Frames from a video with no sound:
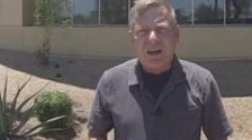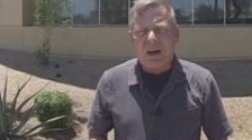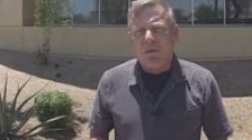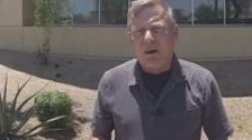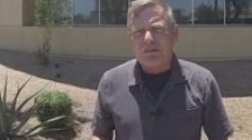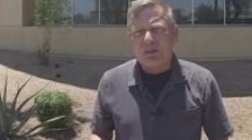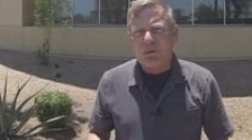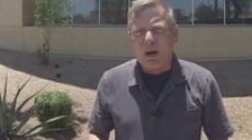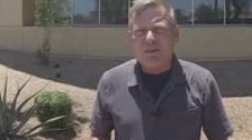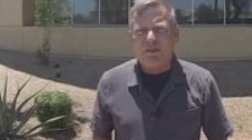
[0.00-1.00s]
I want you
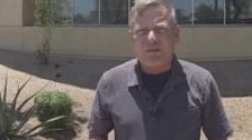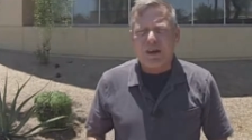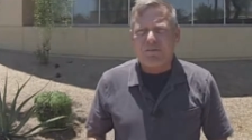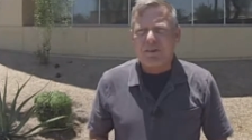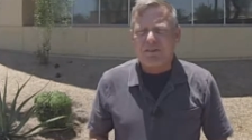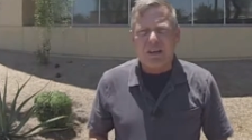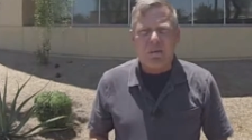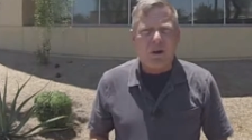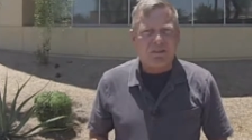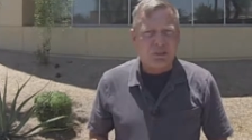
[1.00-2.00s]
to waste your efforts and I
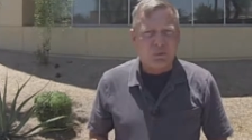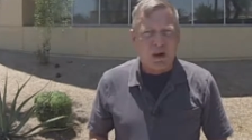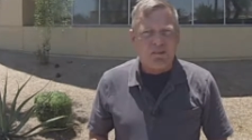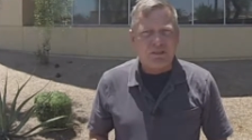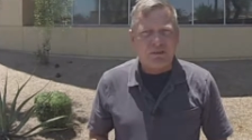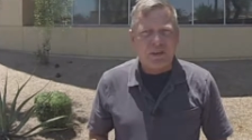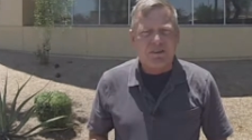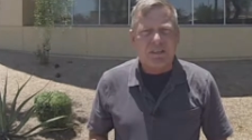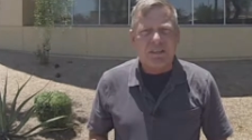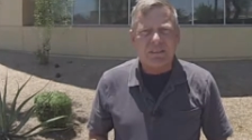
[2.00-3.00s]
want you to waste your
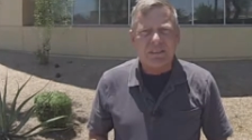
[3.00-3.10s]
energy.